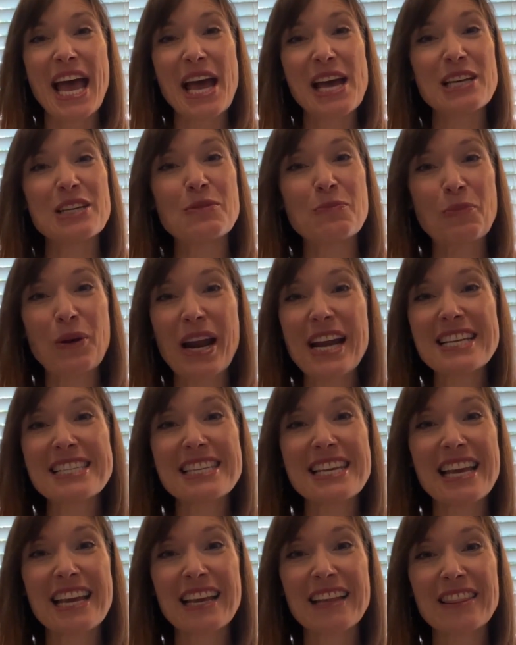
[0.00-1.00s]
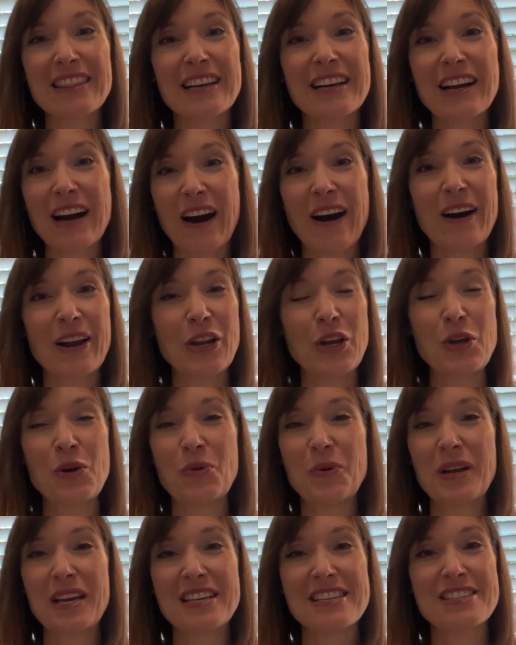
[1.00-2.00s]
and praising the God
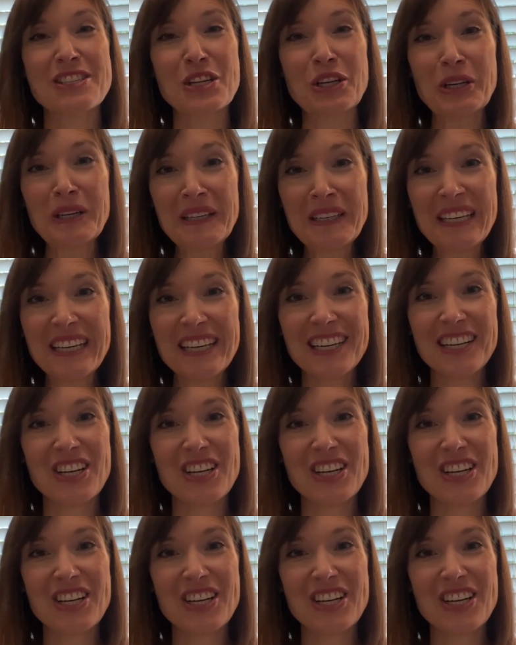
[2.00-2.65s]
who is good,